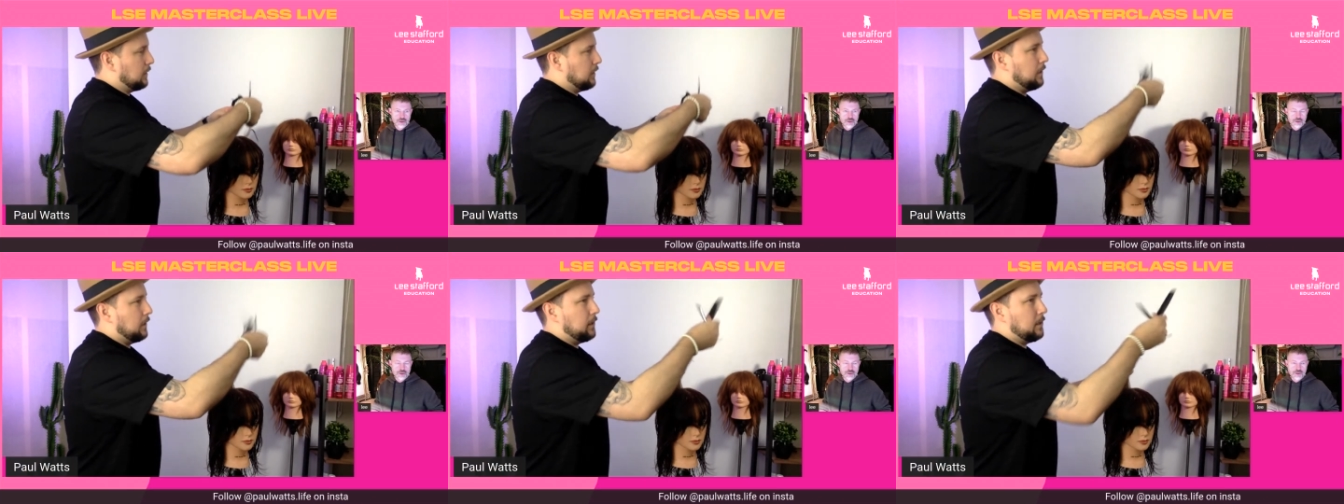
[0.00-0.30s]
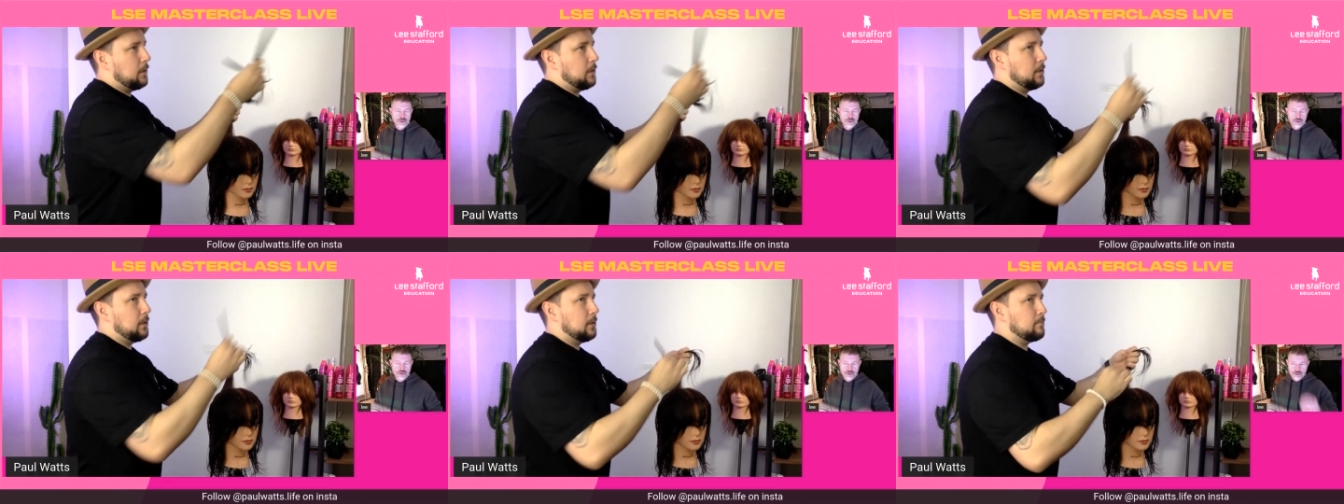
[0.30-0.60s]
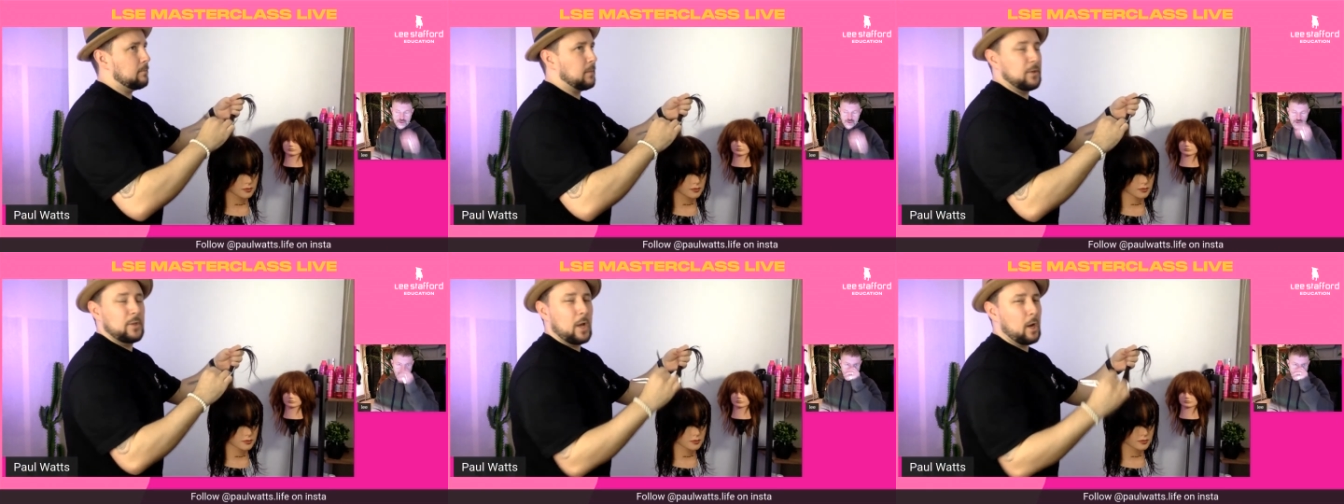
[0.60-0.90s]

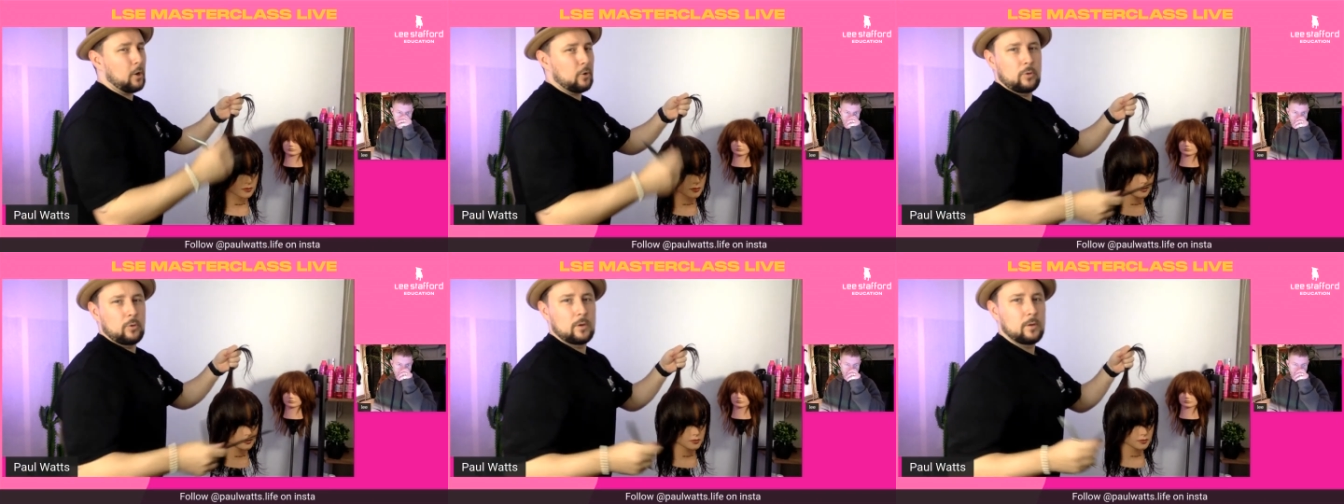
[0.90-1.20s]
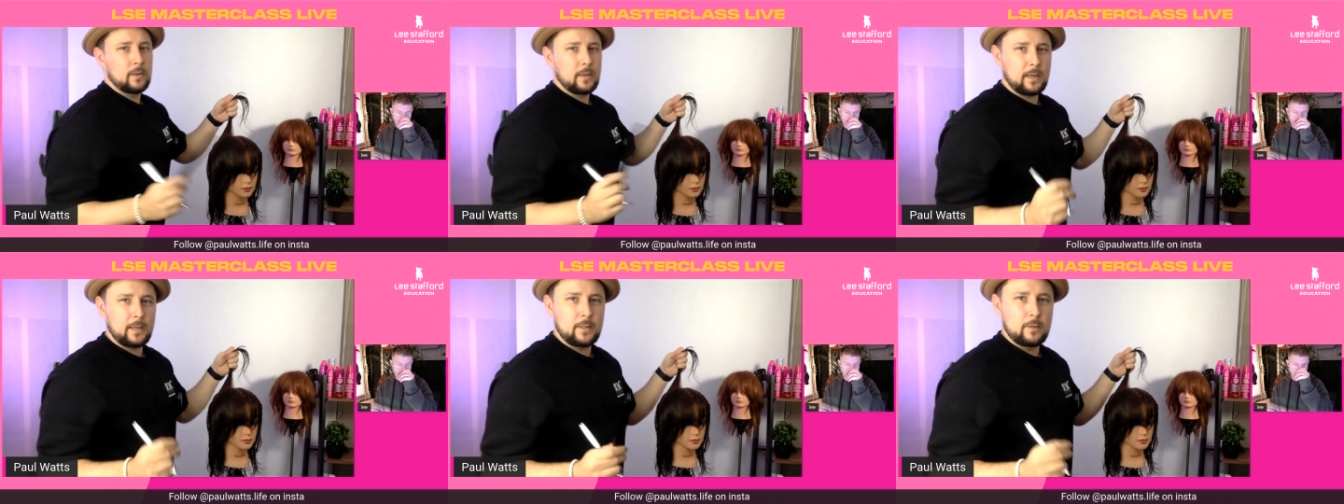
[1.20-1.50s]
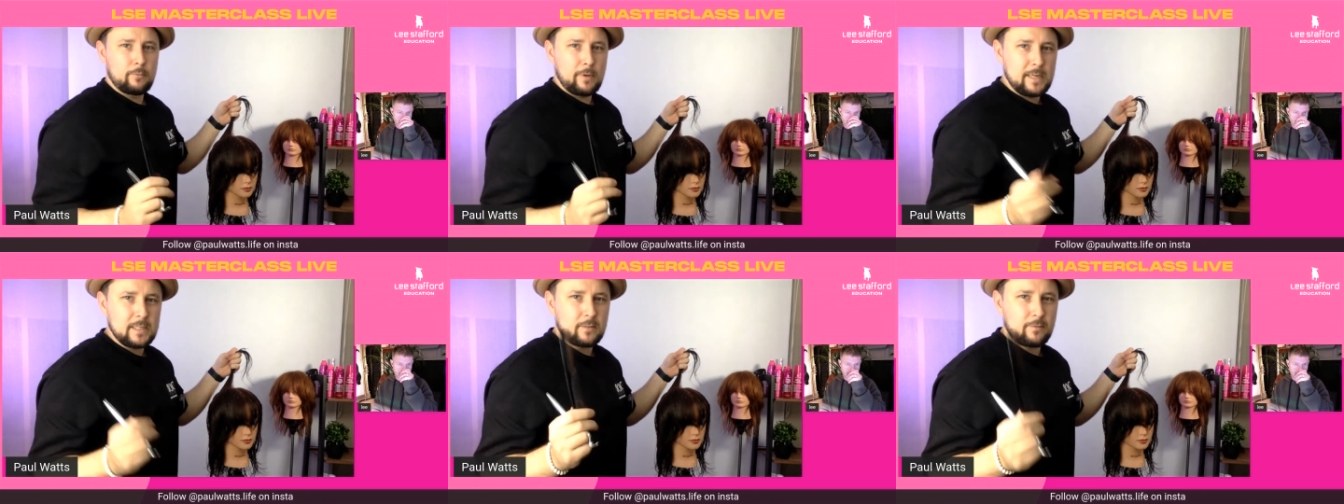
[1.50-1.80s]
No. And the
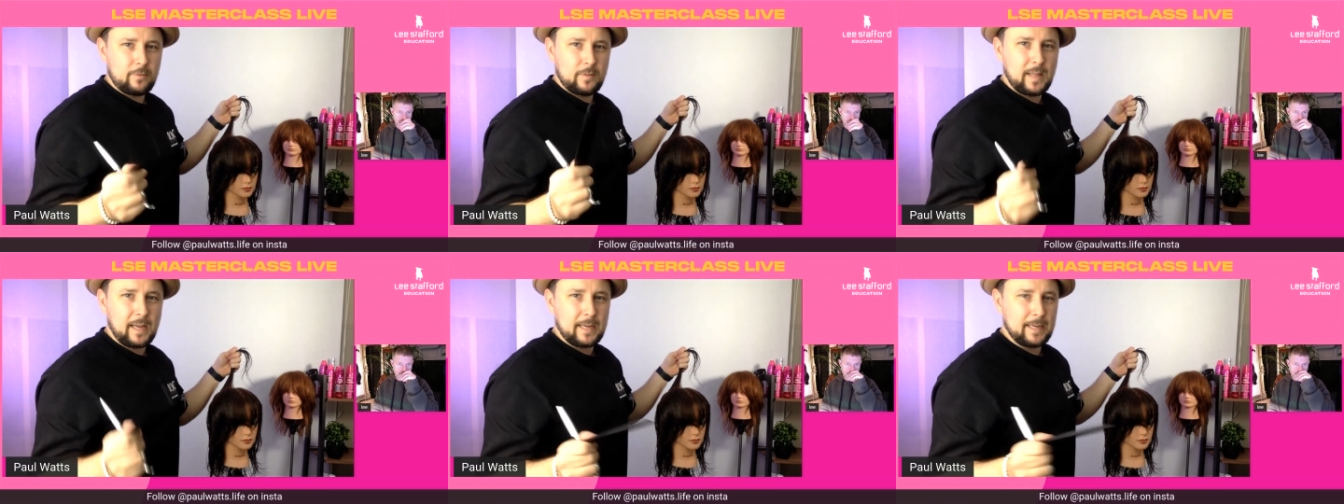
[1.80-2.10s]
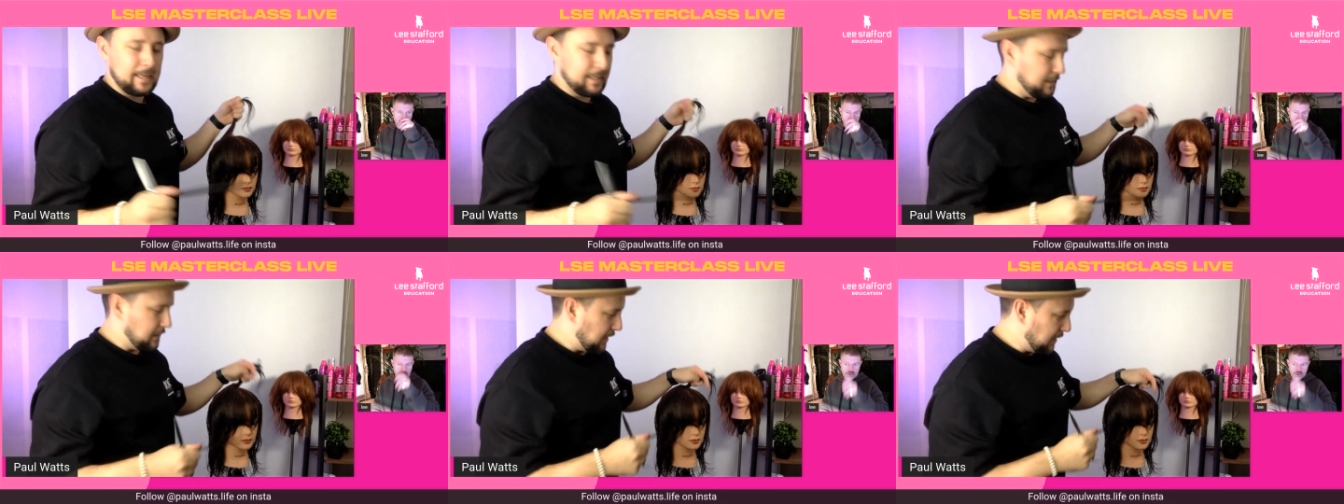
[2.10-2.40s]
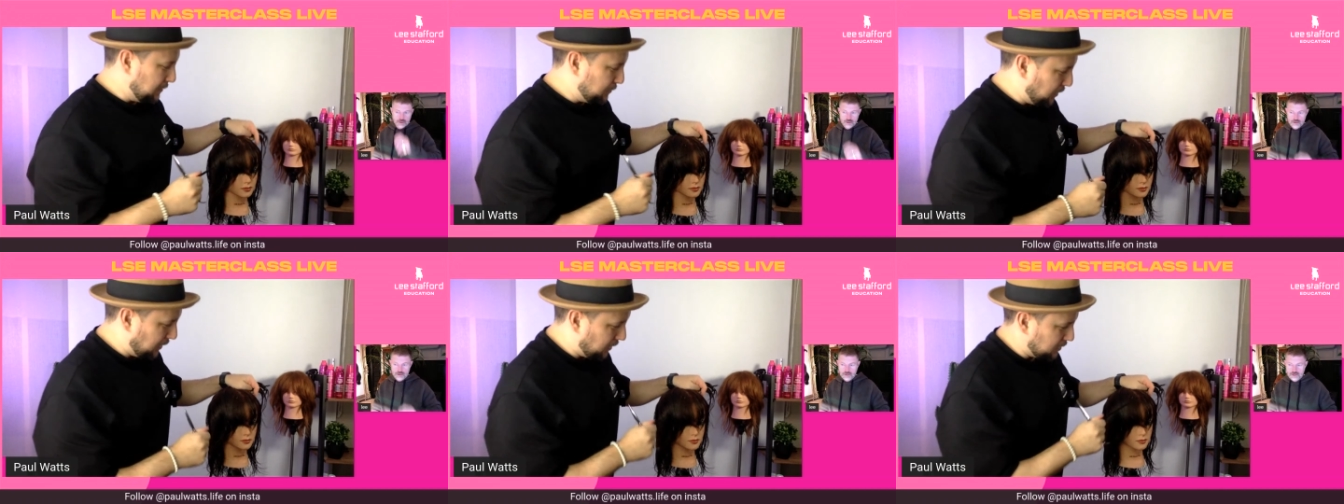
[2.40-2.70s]
reason for that is
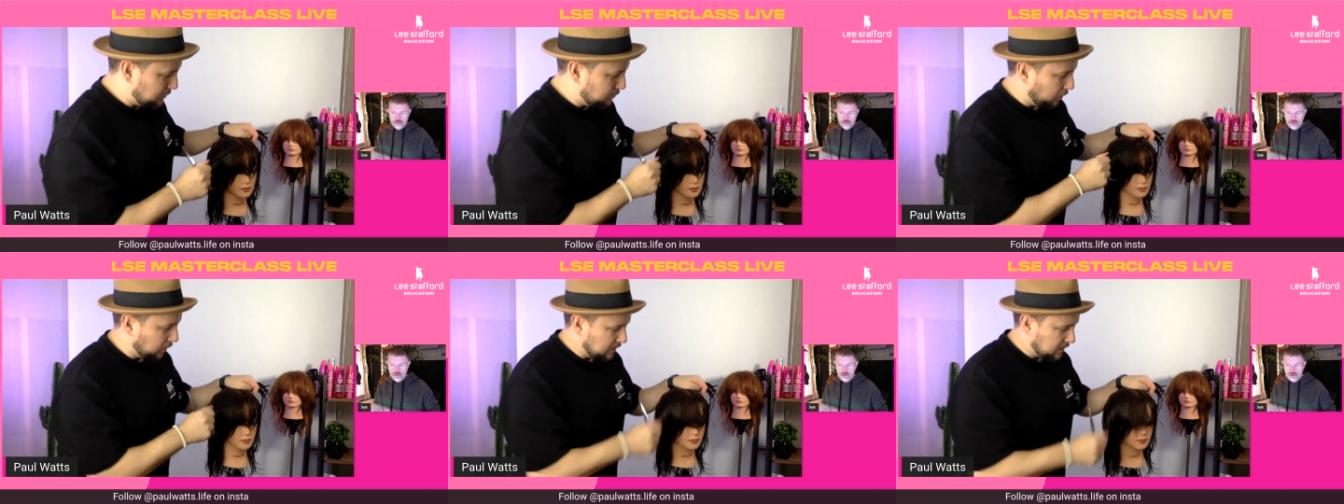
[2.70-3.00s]
because my